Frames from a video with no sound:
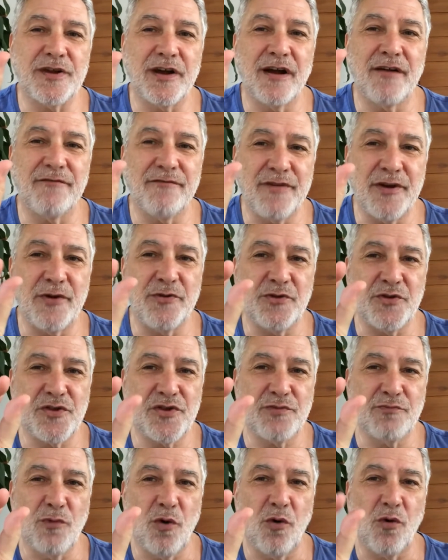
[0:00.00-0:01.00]
are very
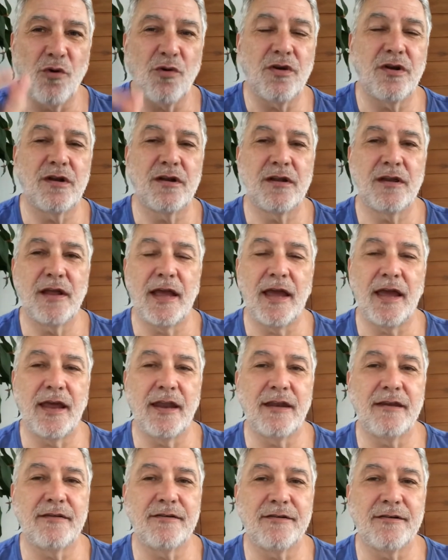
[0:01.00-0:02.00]
small,
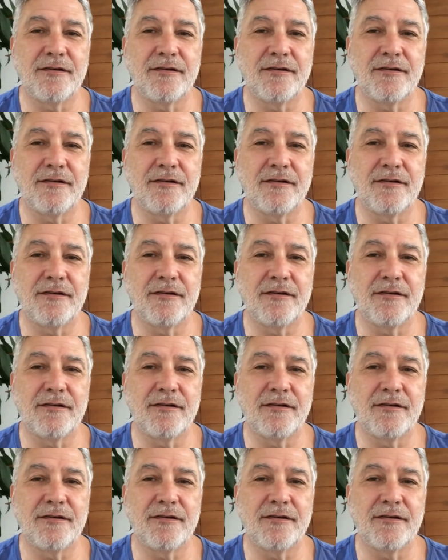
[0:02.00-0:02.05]
and